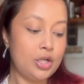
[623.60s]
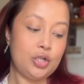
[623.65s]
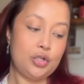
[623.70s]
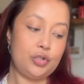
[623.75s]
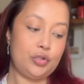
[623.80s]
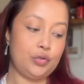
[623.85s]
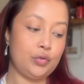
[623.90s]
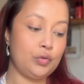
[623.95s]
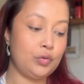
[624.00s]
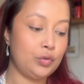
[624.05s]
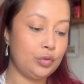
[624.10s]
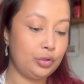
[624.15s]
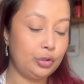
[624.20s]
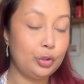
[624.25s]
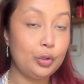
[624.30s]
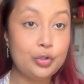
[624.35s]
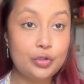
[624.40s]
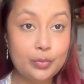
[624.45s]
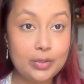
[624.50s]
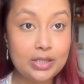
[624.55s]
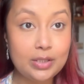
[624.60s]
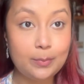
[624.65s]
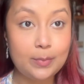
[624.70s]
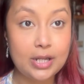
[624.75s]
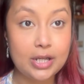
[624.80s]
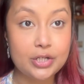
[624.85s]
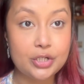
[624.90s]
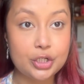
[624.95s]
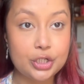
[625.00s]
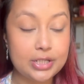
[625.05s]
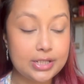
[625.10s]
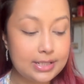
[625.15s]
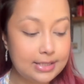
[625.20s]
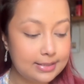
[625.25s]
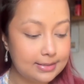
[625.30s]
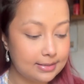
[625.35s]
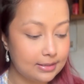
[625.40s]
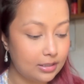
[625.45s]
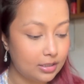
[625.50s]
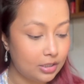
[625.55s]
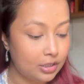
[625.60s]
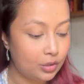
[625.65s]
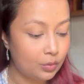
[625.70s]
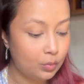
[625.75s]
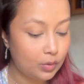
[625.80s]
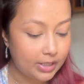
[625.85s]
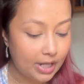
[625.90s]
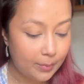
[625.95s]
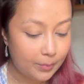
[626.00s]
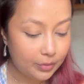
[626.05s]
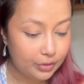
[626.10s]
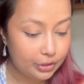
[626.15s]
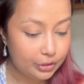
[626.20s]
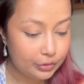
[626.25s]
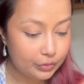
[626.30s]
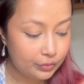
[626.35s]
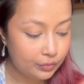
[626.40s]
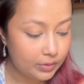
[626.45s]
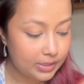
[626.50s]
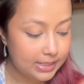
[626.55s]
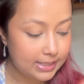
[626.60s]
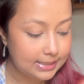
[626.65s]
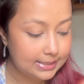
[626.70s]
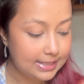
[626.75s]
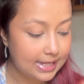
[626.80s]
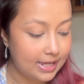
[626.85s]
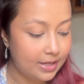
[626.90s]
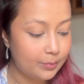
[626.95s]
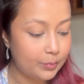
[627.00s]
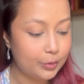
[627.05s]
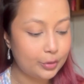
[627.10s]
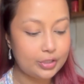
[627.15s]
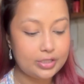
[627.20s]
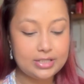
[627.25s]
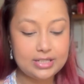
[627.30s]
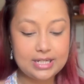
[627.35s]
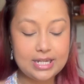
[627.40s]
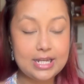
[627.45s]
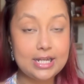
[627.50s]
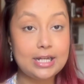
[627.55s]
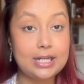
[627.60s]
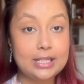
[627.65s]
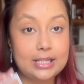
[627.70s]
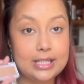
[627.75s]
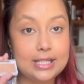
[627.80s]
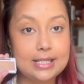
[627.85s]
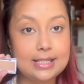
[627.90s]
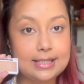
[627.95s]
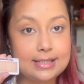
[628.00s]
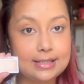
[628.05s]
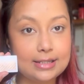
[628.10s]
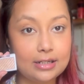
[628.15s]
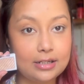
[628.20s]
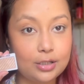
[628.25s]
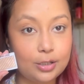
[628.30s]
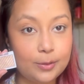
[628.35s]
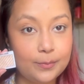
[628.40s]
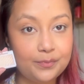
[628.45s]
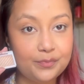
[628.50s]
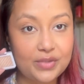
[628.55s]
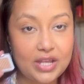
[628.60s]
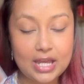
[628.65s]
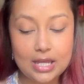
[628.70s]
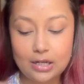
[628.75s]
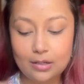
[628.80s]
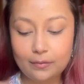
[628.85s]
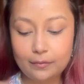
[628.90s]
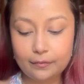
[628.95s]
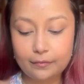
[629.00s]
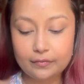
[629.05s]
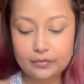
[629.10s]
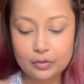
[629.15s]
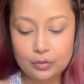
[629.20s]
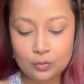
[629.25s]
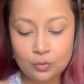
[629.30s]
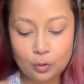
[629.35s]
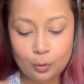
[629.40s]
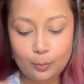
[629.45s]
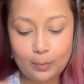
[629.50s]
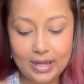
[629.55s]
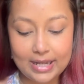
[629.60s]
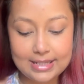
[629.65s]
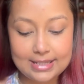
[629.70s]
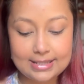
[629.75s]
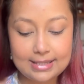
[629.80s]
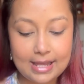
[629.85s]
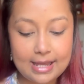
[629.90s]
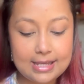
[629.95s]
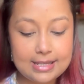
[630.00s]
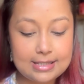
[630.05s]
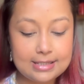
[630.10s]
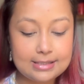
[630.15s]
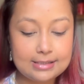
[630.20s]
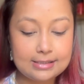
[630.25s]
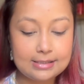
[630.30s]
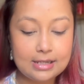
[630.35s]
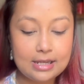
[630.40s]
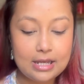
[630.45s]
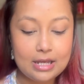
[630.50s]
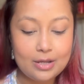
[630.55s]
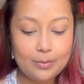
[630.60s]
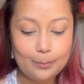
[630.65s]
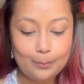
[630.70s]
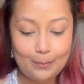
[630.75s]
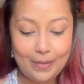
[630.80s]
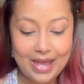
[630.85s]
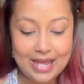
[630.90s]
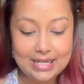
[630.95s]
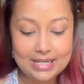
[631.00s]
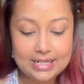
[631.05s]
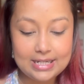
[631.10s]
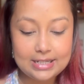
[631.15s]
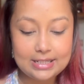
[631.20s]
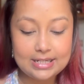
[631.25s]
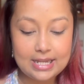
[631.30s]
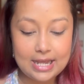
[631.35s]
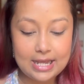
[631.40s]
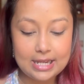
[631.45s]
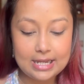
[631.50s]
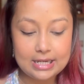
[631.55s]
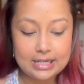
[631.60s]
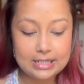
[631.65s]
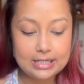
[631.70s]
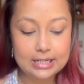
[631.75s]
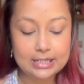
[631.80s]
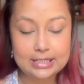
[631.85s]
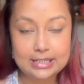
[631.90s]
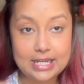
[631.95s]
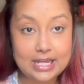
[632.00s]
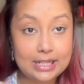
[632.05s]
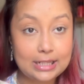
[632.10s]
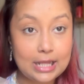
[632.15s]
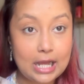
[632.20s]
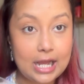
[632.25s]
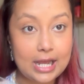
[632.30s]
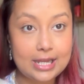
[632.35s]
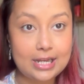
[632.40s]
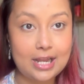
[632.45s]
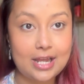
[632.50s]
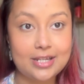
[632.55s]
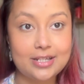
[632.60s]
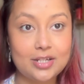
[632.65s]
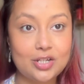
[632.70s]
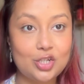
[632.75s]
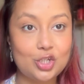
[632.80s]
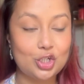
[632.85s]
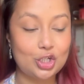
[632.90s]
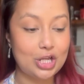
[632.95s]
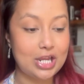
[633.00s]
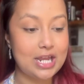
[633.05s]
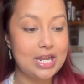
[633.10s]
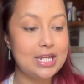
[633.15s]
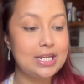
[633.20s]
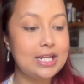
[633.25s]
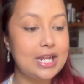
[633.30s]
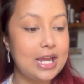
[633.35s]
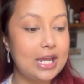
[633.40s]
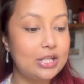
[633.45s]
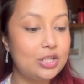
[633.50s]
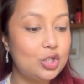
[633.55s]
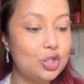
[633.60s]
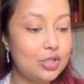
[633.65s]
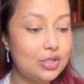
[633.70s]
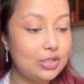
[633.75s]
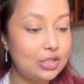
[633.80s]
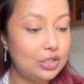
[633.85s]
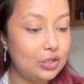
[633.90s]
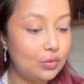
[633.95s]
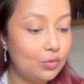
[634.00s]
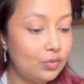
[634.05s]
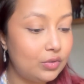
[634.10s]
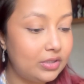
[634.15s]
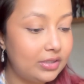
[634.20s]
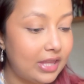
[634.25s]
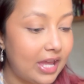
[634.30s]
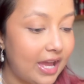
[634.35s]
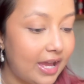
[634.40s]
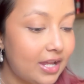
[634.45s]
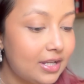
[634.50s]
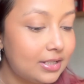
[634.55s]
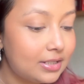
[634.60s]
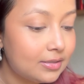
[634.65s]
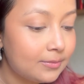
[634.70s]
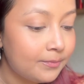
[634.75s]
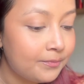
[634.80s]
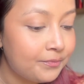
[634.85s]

So those were the blushes. What I'm gonna do is I'm gonna take this e.l.f. Duo Bite Size palette and take the highlighter shade and just use that.